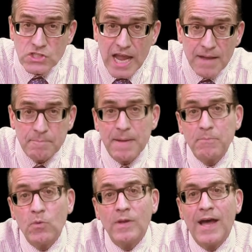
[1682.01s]
say it,
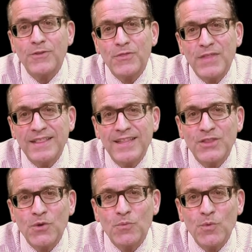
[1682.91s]
people will either think
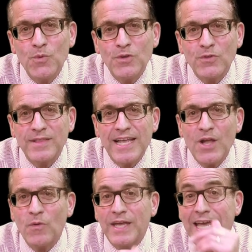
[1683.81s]
that they're rude or that they
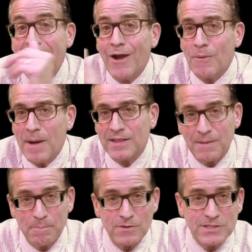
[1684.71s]
don't care about
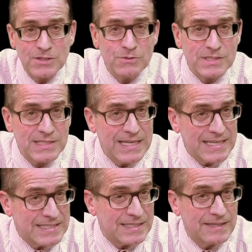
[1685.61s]
the person who
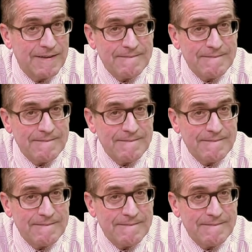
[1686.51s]
sneezed.